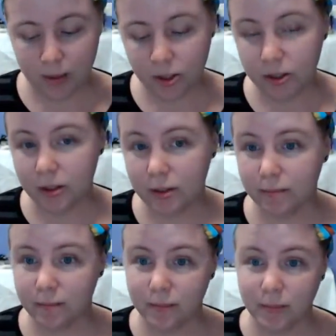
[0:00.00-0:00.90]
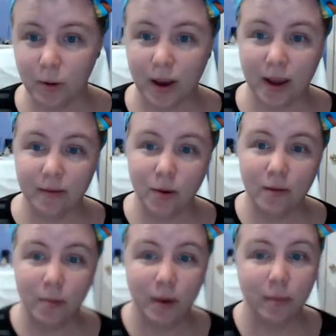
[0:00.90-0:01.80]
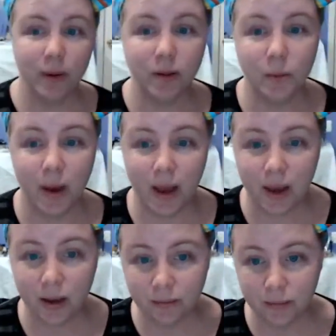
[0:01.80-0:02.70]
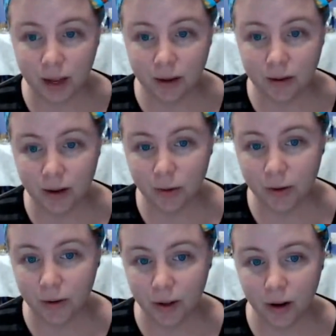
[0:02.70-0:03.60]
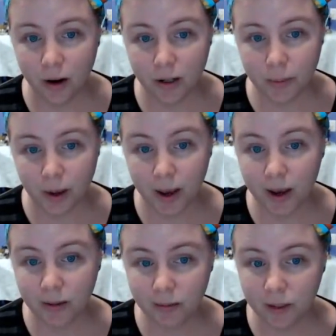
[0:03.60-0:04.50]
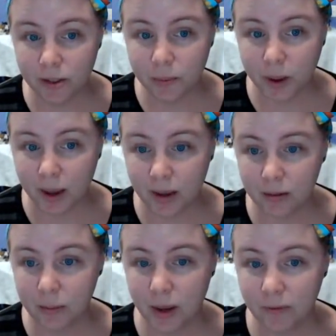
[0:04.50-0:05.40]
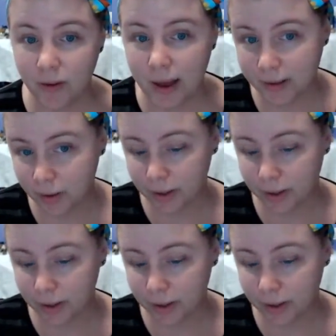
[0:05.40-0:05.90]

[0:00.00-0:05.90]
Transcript: I mean, okay, if you have a big bill to pay, I know you're finding it hard to pay. Like, just pay it fast.